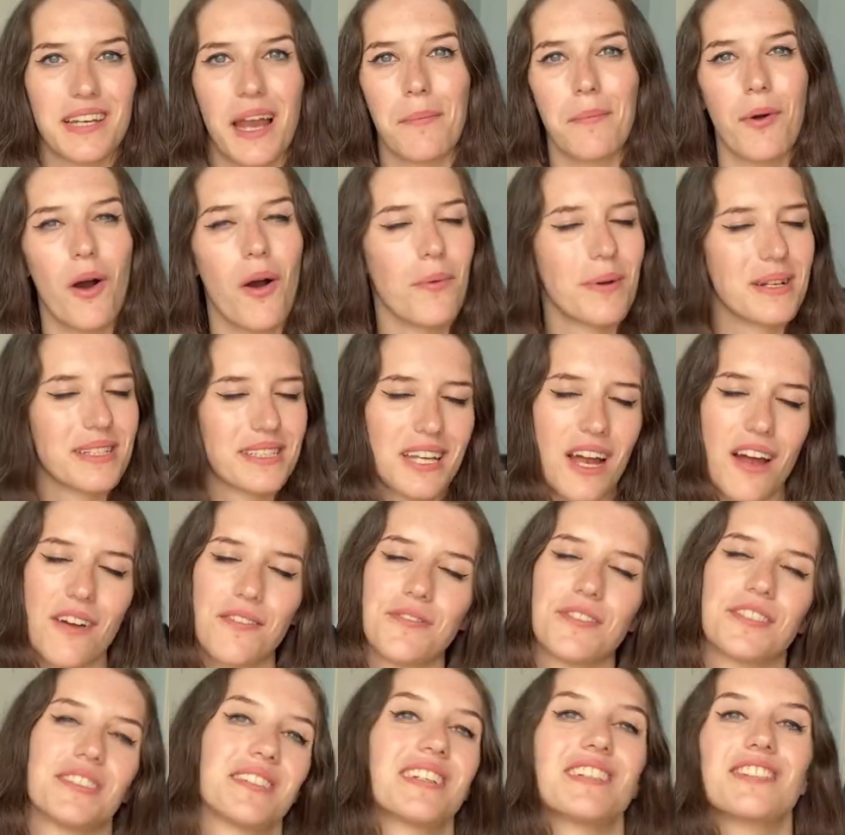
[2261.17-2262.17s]
I'm always down
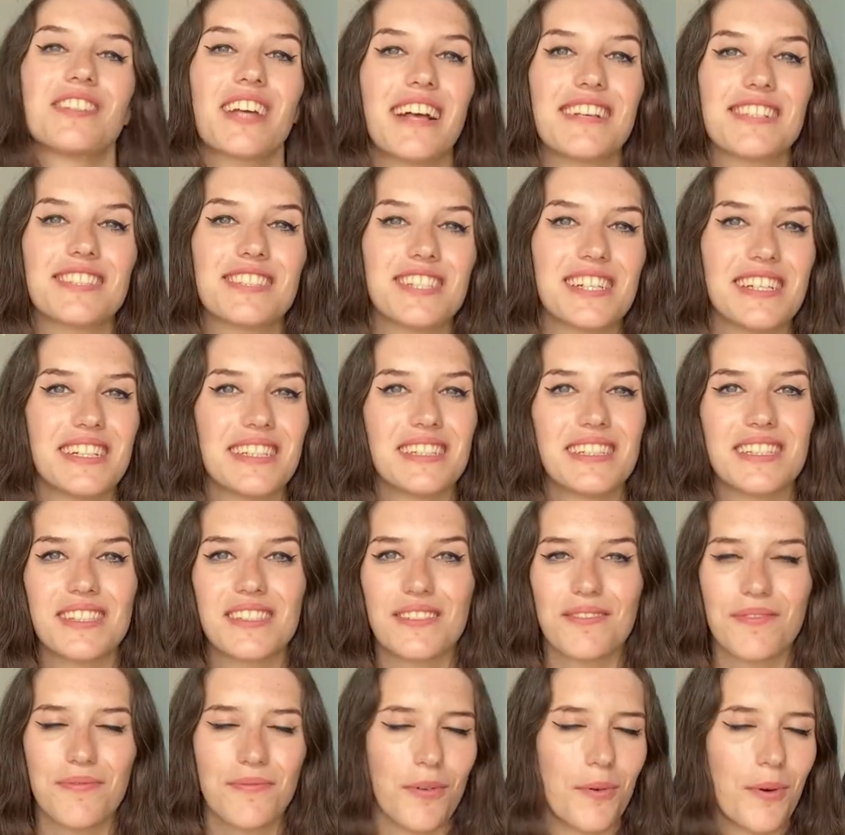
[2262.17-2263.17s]
for
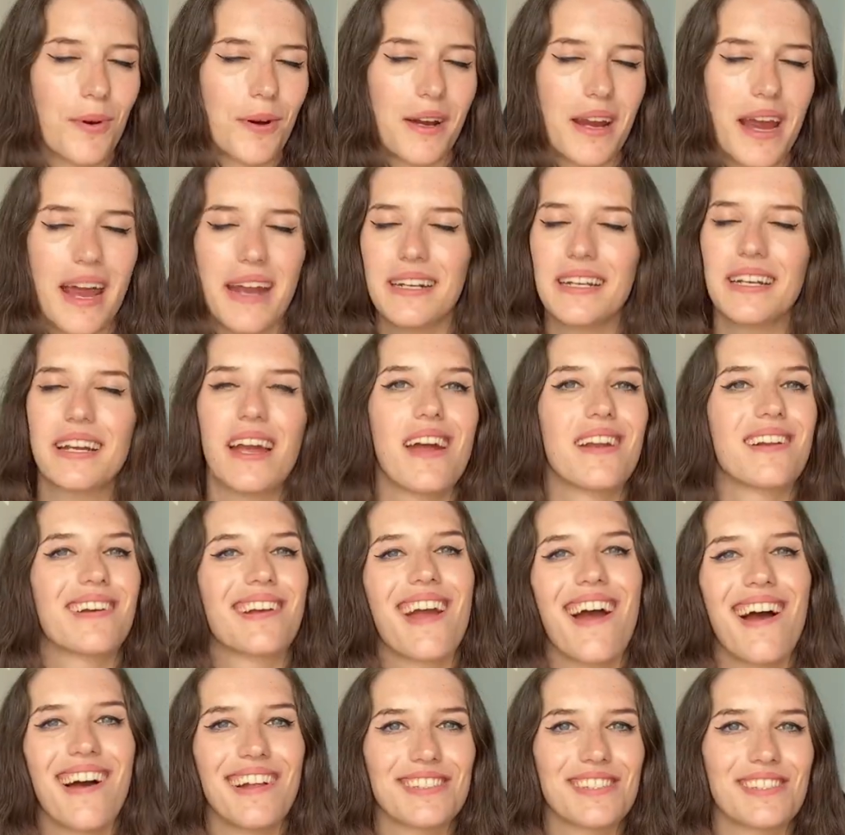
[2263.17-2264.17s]
suggestions for any kind of
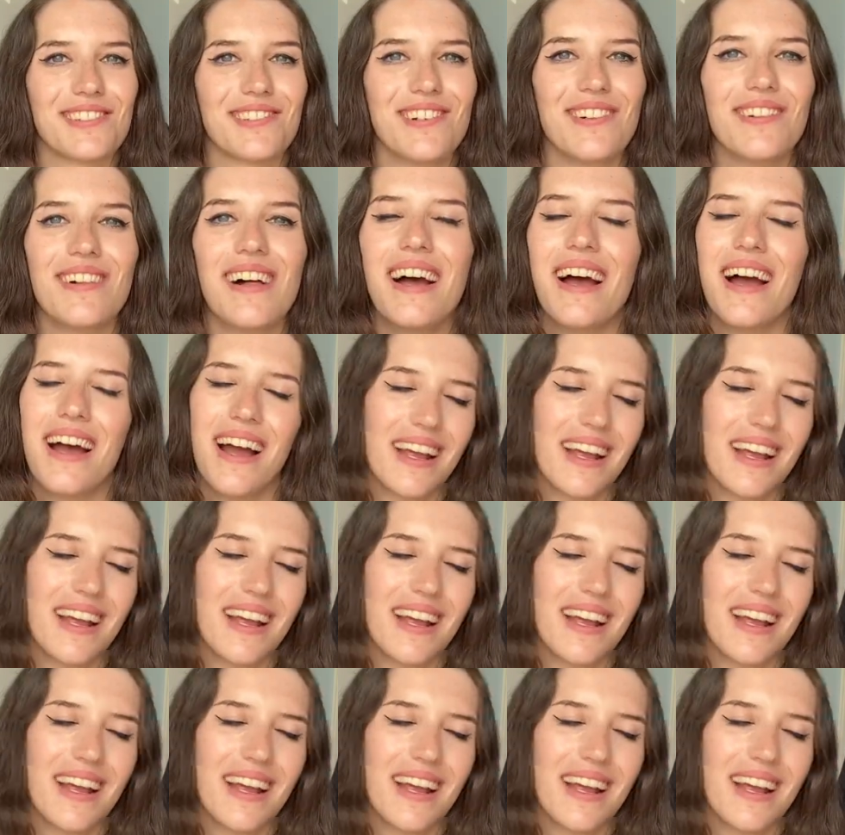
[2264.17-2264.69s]
console.